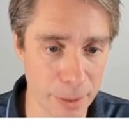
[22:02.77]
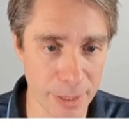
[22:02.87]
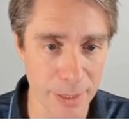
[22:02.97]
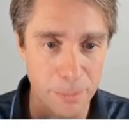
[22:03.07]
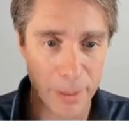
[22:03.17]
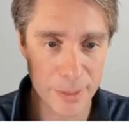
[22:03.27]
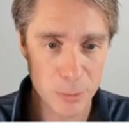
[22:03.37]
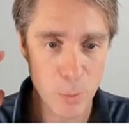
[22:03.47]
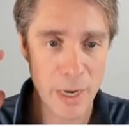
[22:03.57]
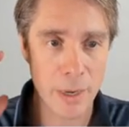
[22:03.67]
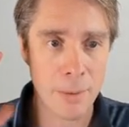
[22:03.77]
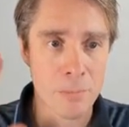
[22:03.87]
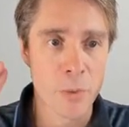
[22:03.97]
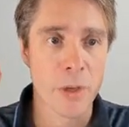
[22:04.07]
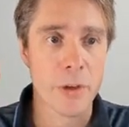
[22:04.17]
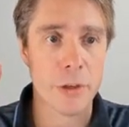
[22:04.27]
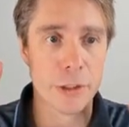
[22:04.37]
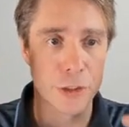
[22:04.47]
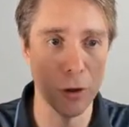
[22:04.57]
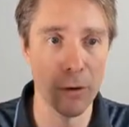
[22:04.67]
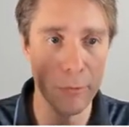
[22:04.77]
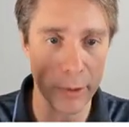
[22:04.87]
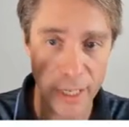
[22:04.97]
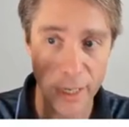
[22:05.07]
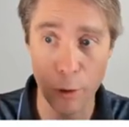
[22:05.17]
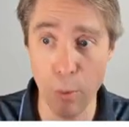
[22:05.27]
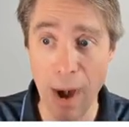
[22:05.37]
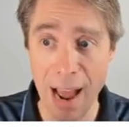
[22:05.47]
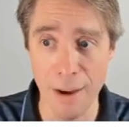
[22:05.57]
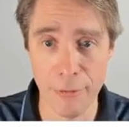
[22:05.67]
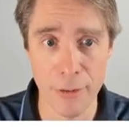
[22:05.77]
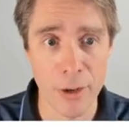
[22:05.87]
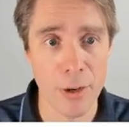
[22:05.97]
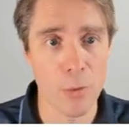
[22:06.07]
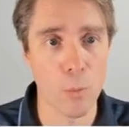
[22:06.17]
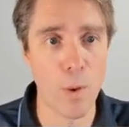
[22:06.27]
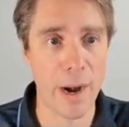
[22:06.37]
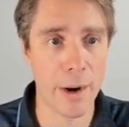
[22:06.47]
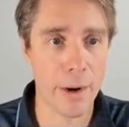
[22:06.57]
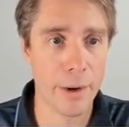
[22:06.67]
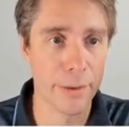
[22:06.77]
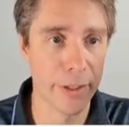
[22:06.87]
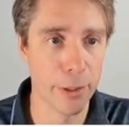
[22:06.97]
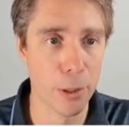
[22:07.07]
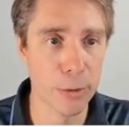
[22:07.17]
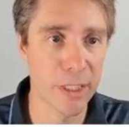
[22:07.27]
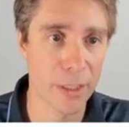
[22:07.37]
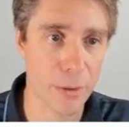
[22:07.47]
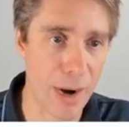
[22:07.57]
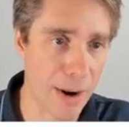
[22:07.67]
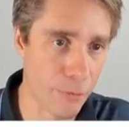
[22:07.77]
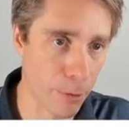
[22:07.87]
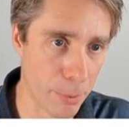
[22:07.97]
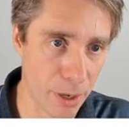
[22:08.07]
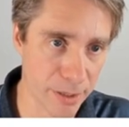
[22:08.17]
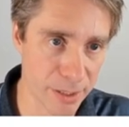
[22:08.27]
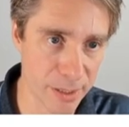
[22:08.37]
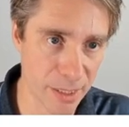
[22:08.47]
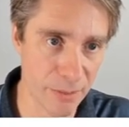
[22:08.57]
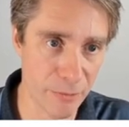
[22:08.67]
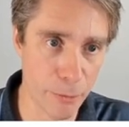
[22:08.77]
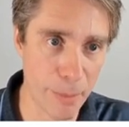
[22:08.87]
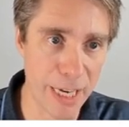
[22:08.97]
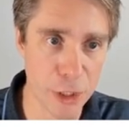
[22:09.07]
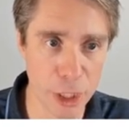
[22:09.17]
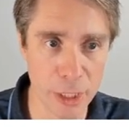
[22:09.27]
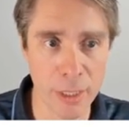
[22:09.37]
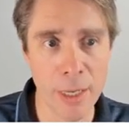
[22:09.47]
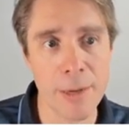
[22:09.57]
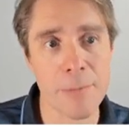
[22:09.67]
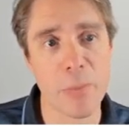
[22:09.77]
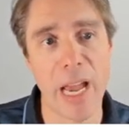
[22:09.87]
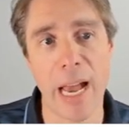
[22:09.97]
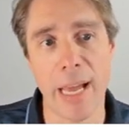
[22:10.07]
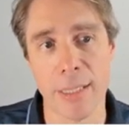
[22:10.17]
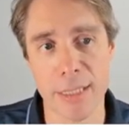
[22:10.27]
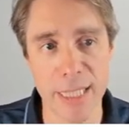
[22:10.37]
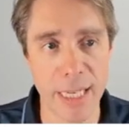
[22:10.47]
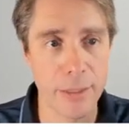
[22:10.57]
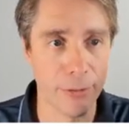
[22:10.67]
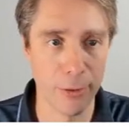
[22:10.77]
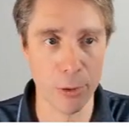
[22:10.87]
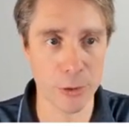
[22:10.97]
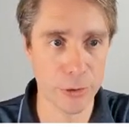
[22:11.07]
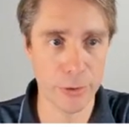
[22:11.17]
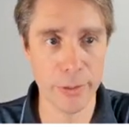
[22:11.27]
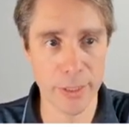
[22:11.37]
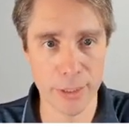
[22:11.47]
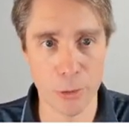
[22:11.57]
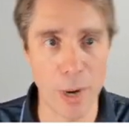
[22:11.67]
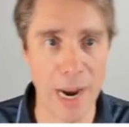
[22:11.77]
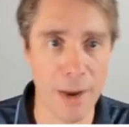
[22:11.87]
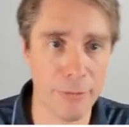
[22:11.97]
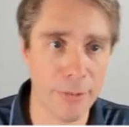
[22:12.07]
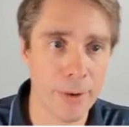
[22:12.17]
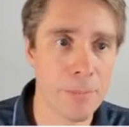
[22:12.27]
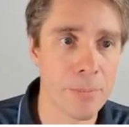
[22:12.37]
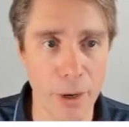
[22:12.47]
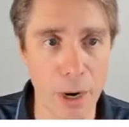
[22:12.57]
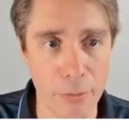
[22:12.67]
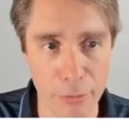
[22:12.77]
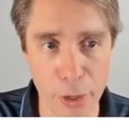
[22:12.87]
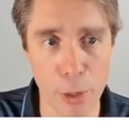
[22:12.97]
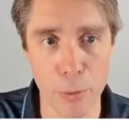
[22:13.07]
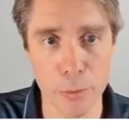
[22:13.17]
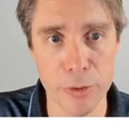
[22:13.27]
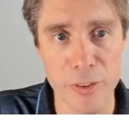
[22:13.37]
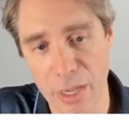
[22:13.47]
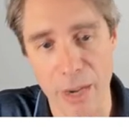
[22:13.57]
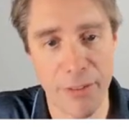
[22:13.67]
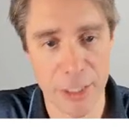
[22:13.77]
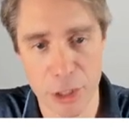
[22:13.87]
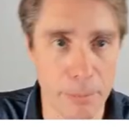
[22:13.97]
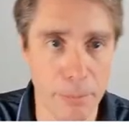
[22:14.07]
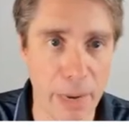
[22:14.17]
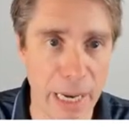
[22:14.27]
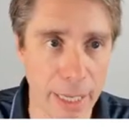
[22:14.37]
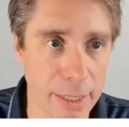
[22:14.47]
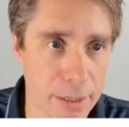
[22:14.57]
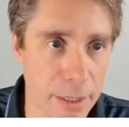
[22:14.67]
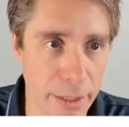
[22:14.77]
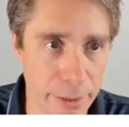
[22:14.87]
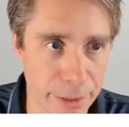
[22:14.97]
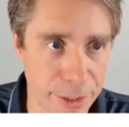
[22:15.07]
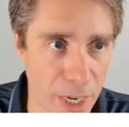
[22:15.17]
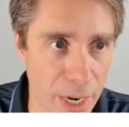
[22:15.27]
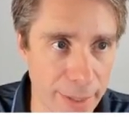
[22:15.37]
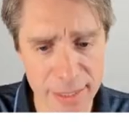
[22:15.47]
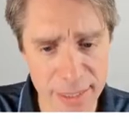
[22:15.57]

but it's where your software is a graph where the nodes in the graph are processing information and data flows through this graph of nodes, eventually making it to the other side.